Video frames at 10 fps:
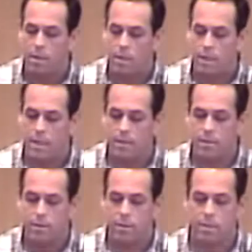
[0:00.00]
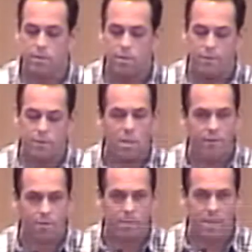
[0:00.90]
And so if it's
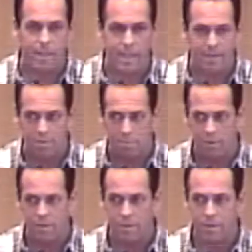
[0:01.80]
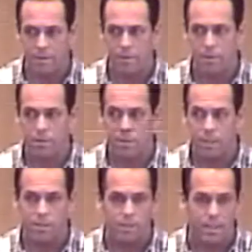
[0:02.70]
hard for me after prison to
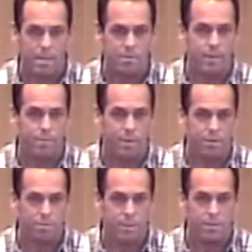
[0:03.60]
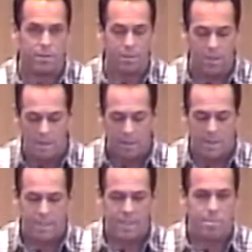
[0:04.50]
get jobs, find rental places,
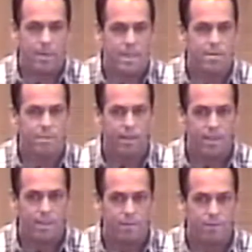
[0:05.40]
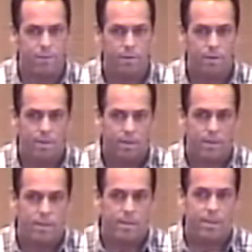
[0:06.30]
and to get back in my life,
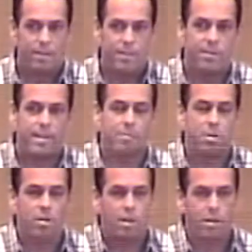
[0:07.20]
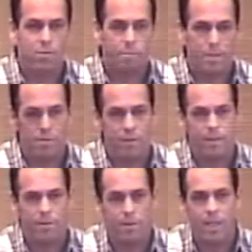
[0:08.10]
it's even that much harder for people
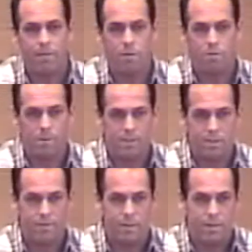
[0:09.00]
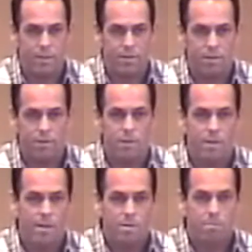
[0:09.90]
that don't have those basic foundations
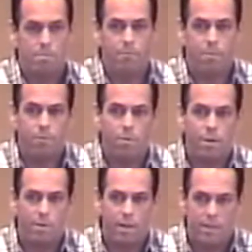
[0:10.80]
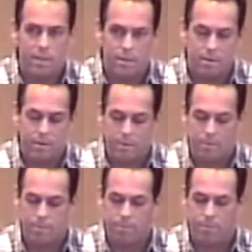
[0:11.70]
before they went in.
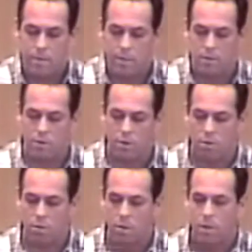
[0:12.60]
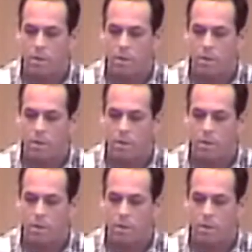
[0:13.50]
And so